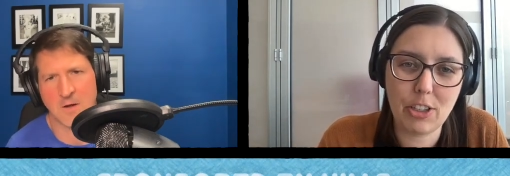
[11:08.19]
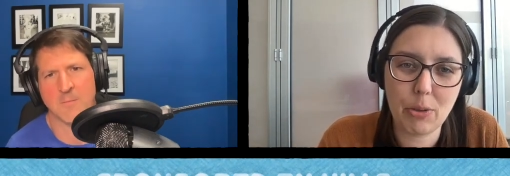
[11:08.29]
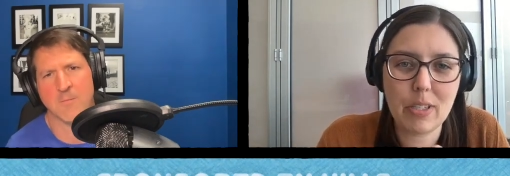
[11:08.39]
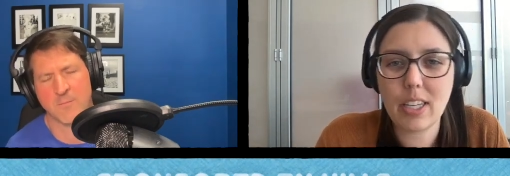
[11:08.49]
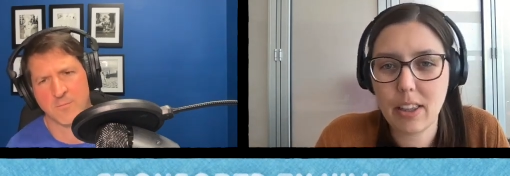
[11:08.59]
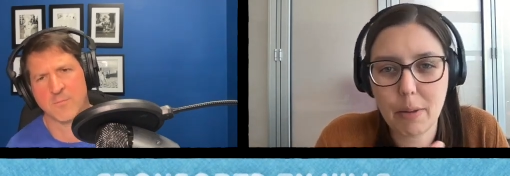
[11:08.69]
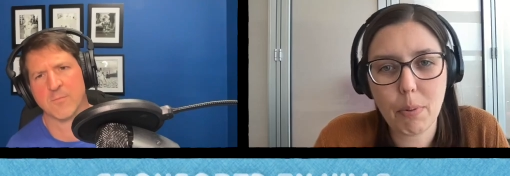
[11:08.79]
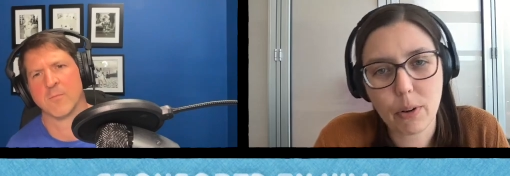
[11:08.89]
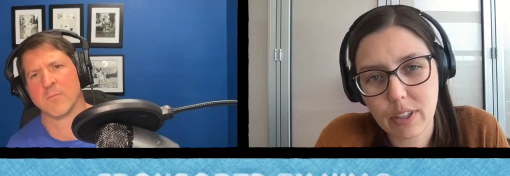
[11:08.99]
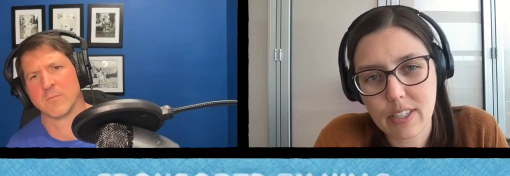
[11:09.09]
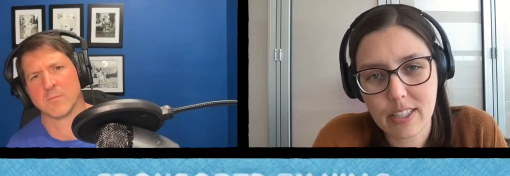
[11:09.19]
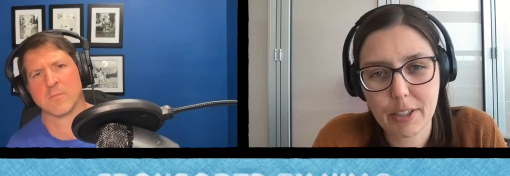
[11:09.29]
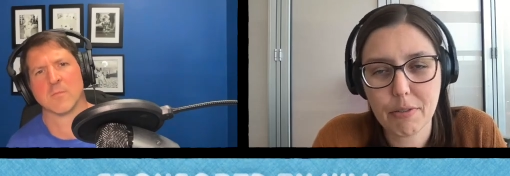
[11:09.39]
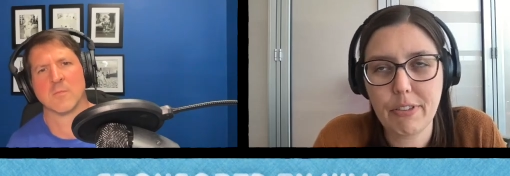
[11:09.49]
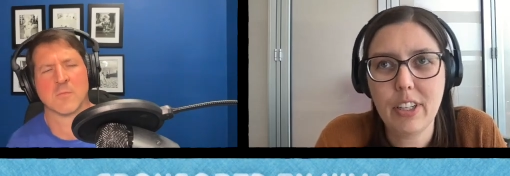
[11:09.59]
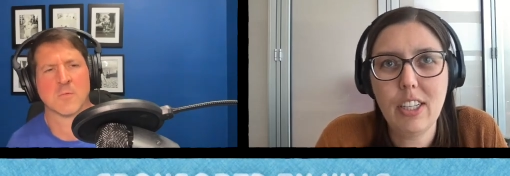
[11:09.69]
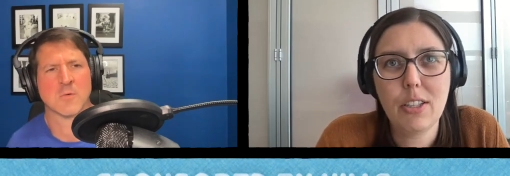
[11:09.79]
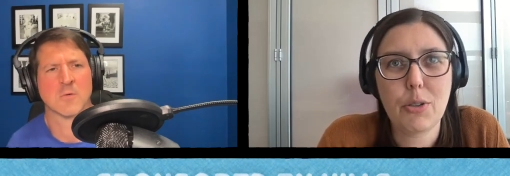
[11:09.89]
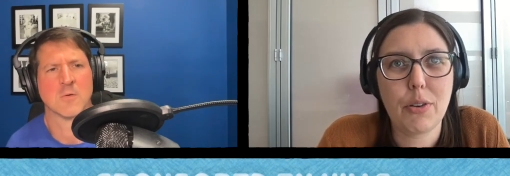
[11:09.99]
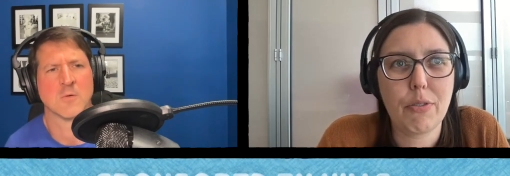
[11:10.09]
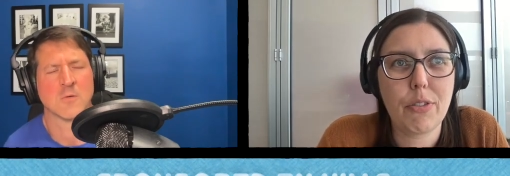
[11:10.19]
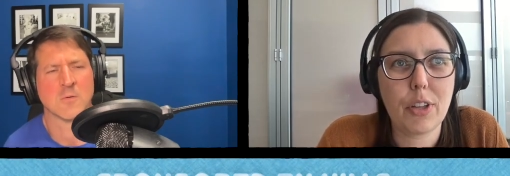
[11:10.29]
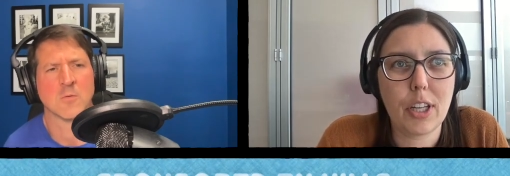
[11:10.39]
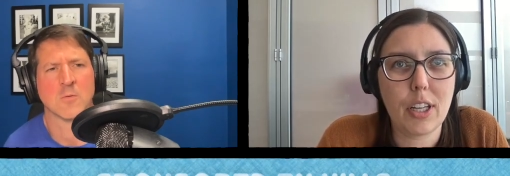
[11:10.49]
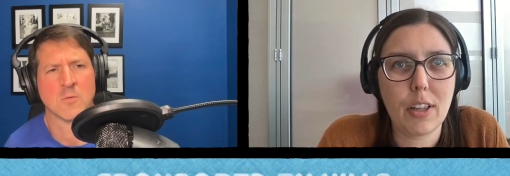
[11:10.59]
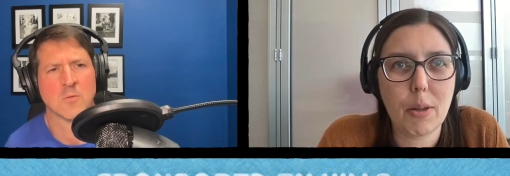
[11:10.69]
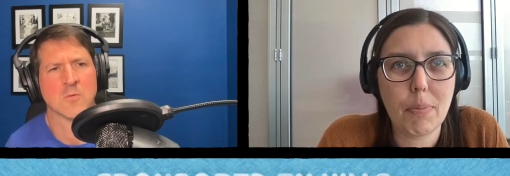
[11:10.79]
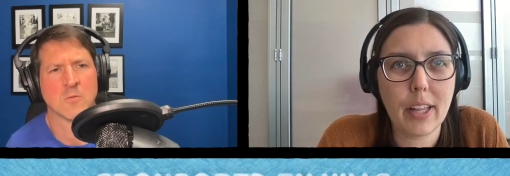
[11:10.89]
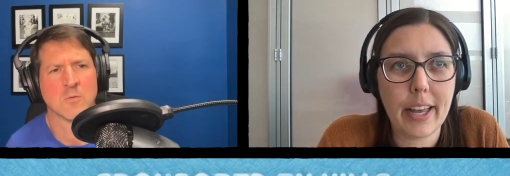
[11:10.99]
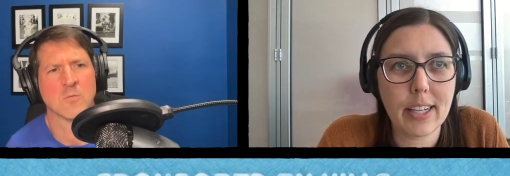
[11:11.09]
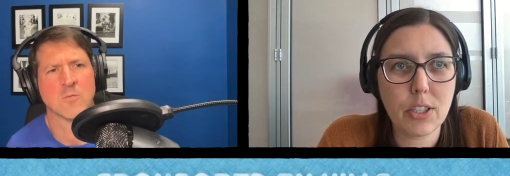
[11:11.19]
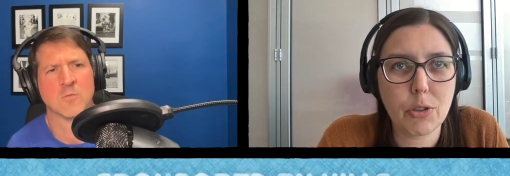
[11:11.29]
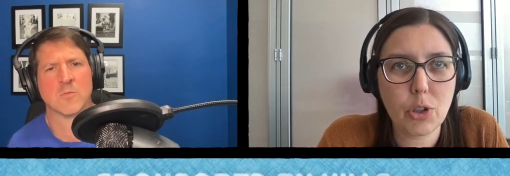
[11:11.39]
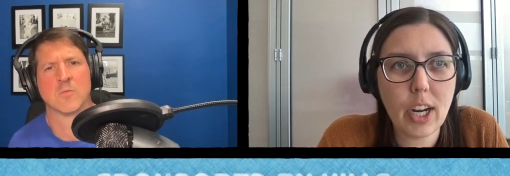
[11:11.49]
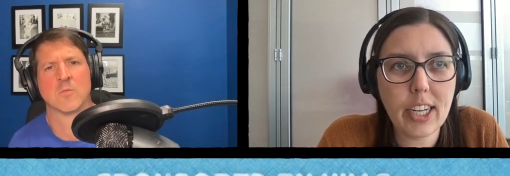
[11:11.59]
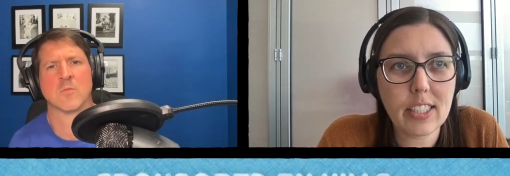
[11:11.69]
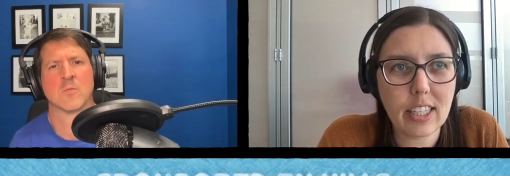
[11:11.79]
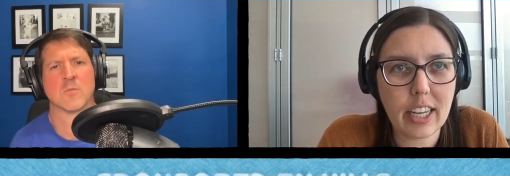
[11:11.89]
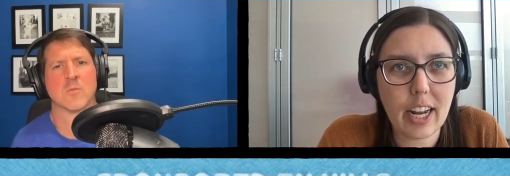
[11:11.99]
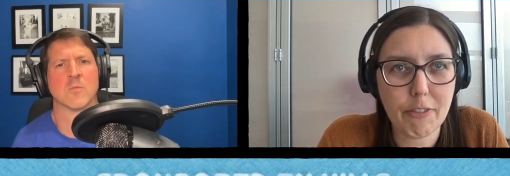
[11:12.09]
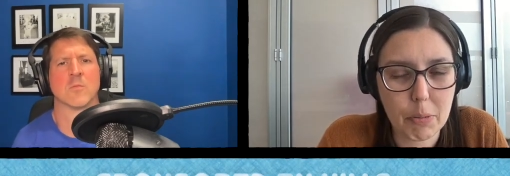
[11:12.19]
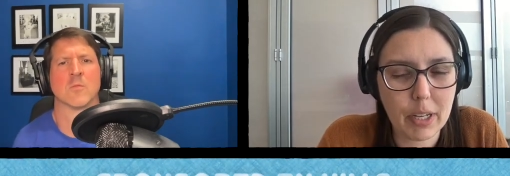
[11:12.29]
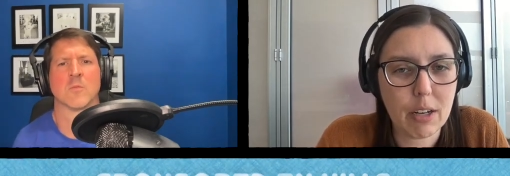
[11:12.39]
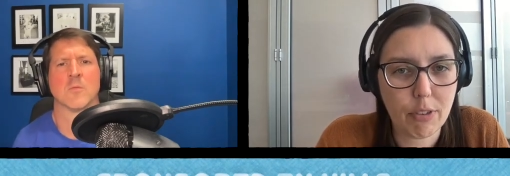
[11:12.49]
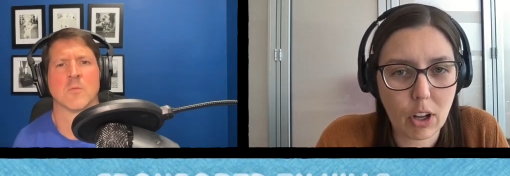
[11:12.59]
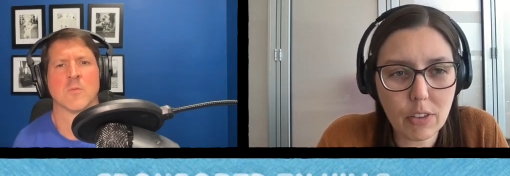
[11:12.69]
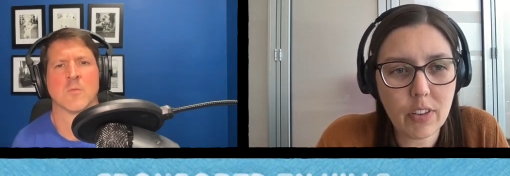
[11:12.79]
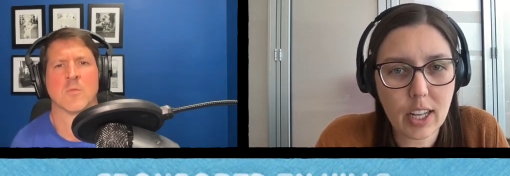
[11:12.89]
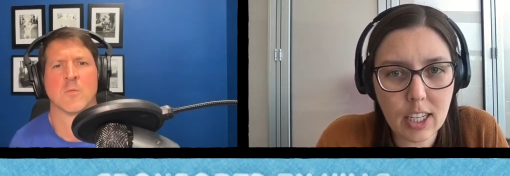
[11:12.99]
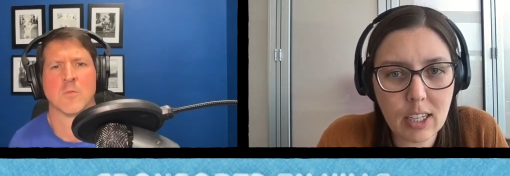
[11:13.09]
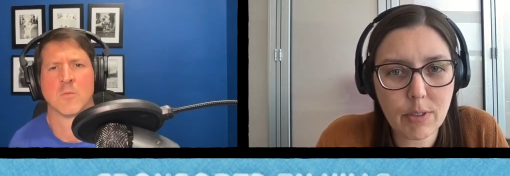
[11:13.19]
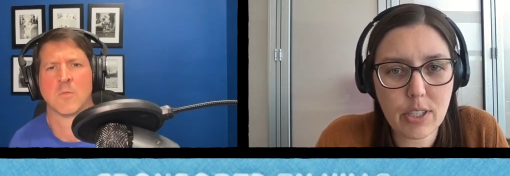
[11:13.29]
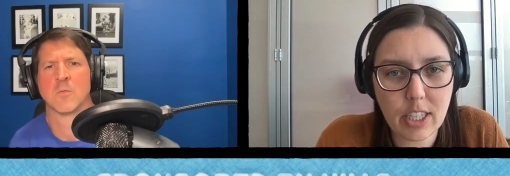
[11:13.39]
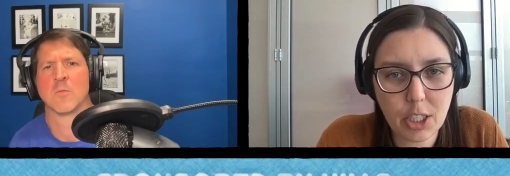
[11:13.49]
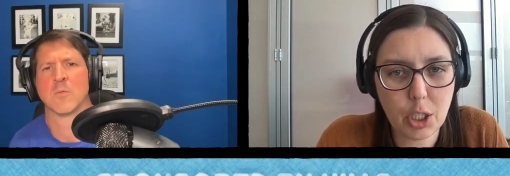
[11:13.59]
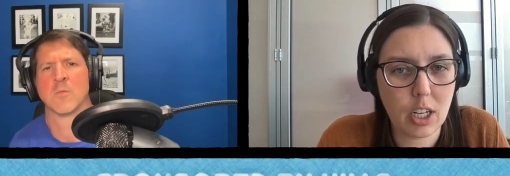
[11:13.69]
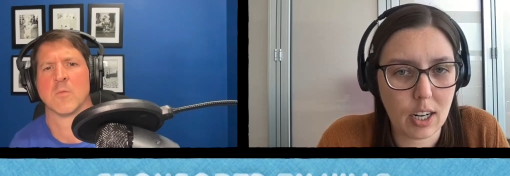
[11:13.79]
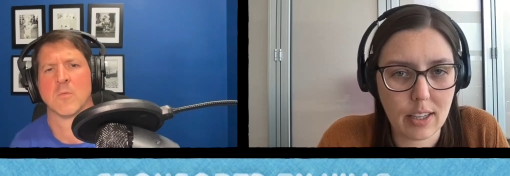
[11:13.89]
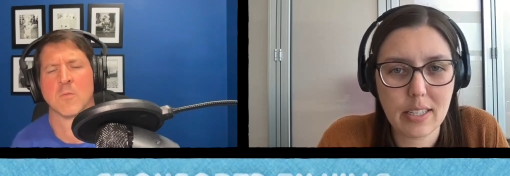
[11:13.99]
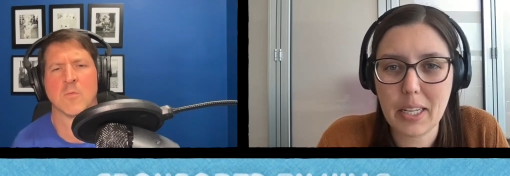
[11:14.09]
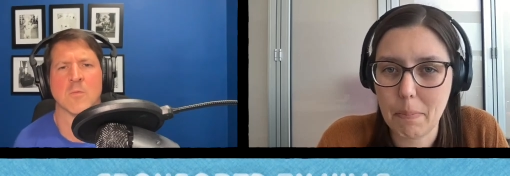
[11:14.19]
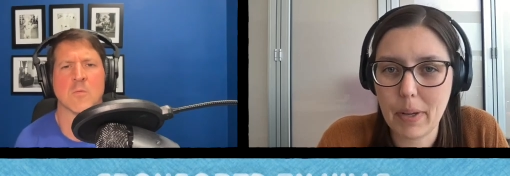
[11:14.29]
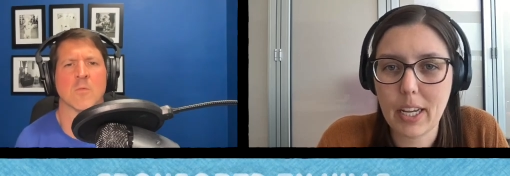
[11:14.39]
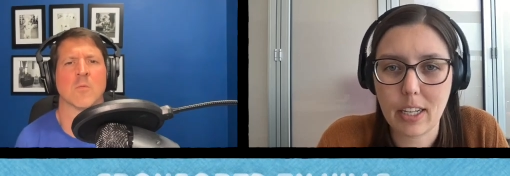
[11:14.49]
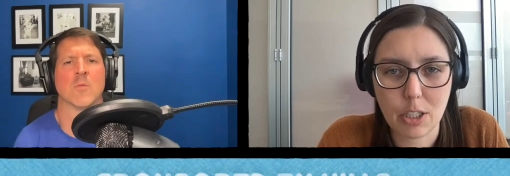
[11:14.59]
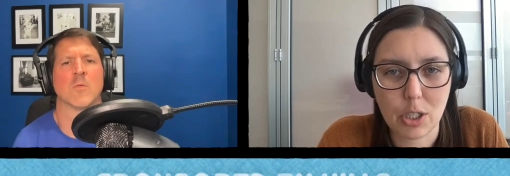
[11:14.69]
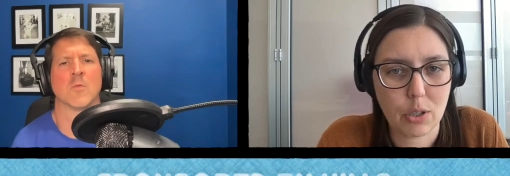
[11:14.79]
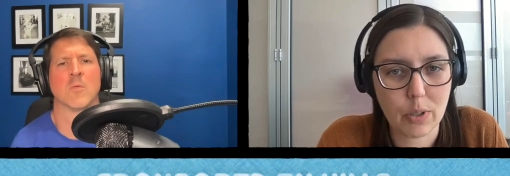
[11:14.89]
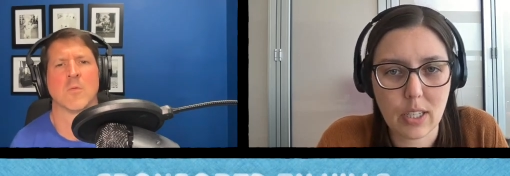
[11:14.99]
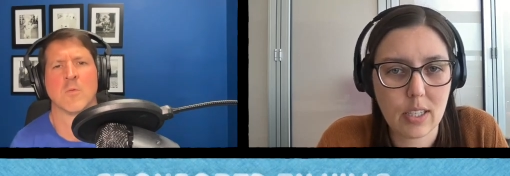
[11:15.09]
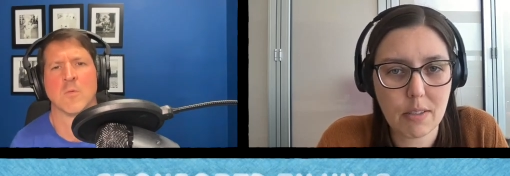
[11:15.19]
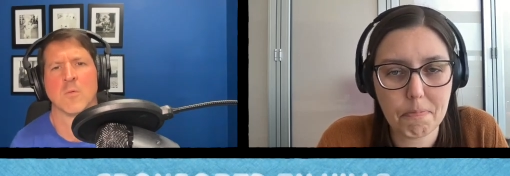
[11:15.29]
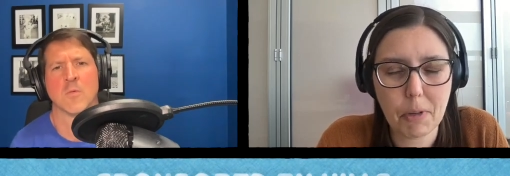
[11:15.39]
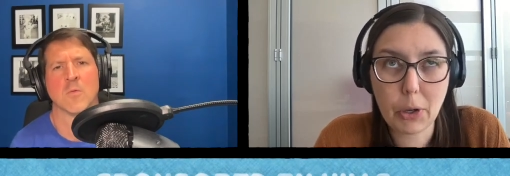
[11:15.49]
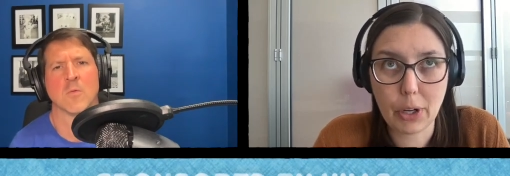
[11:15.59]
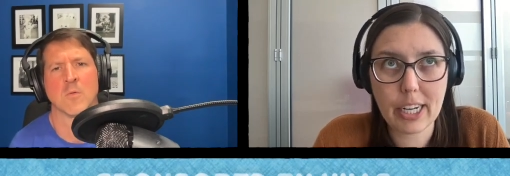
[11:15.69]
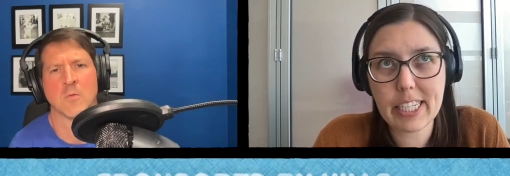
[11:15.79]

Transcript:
Speaker 1: they don't see the importance of sort of the the plan so trying to get everybody involved in that conversation on the same page is always a good